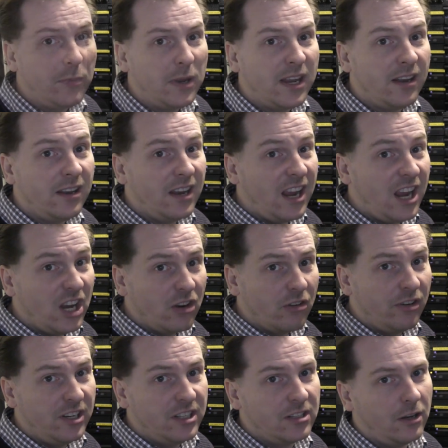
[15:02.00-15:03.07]
me an
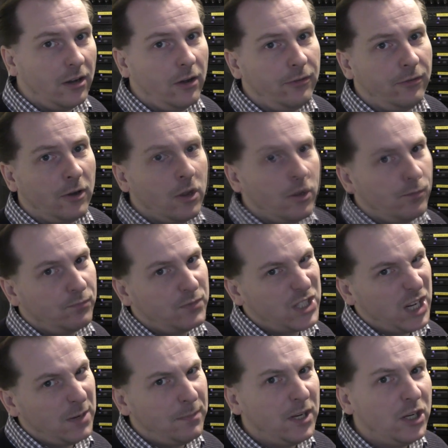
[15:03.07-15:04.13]
increase of
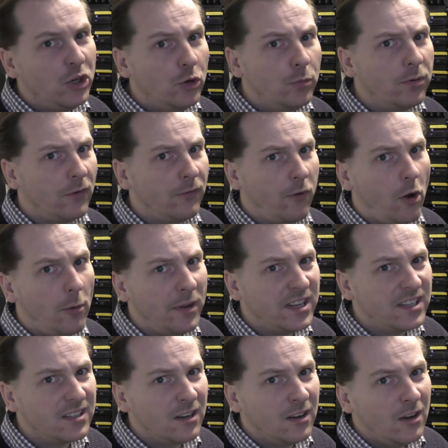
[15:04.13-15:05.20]
CPU
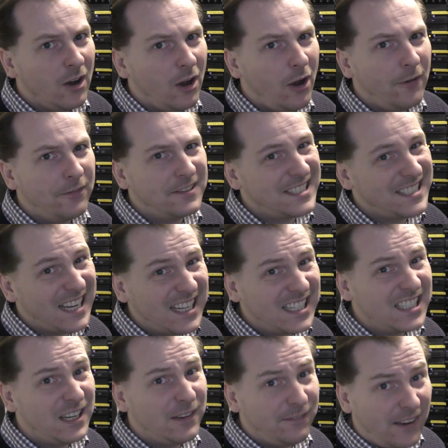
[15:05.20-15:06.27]
performance of
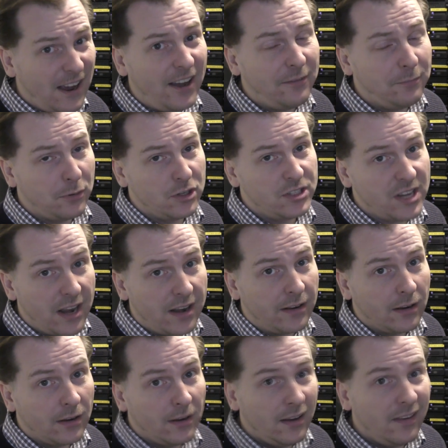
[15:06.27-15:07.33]
65%.
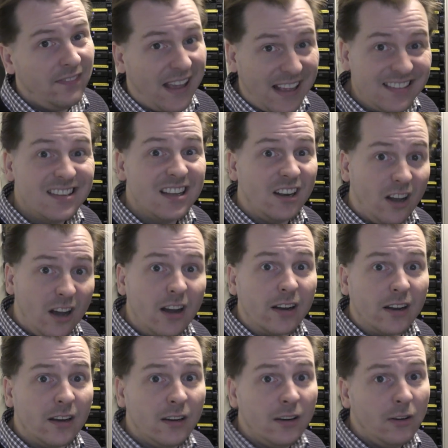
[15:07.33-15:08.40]
That's a lot,
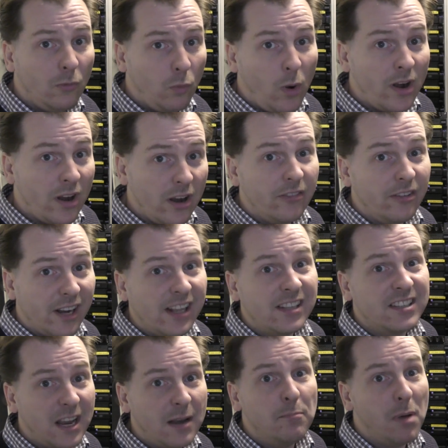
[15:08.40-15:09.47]

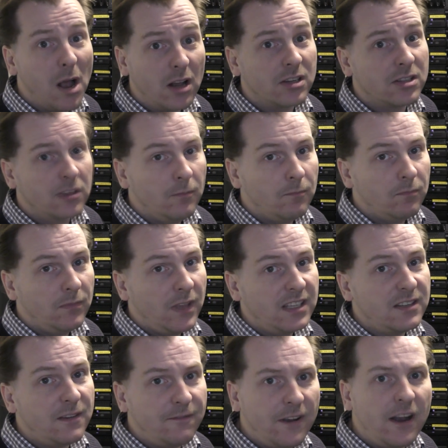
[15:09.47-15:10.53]
110 bucks.
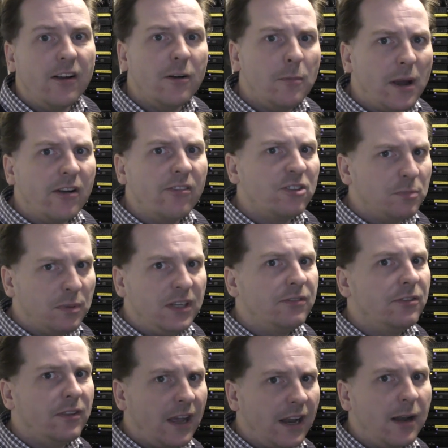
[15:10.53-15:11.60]
That's a fair amount of speed
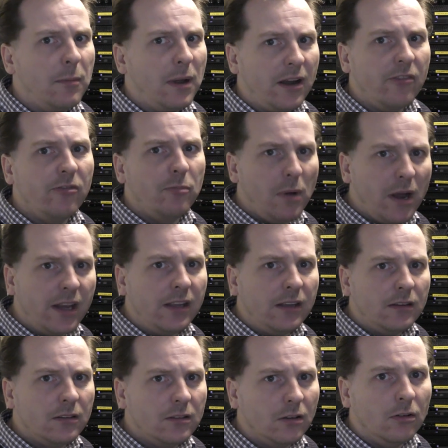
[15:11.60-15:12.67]
for that amount of money.
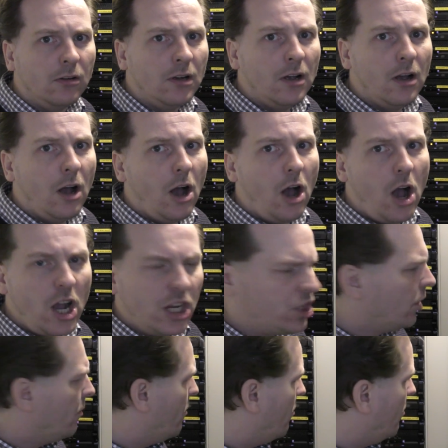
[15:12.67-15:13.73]
So
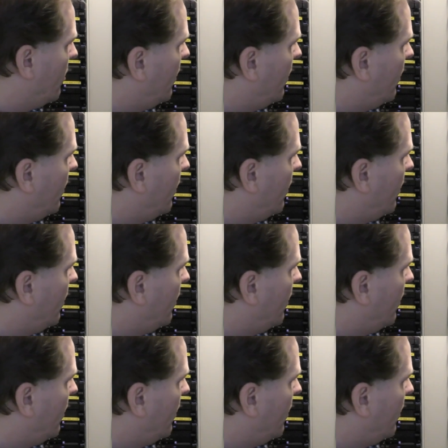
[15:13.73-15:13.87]
awesome.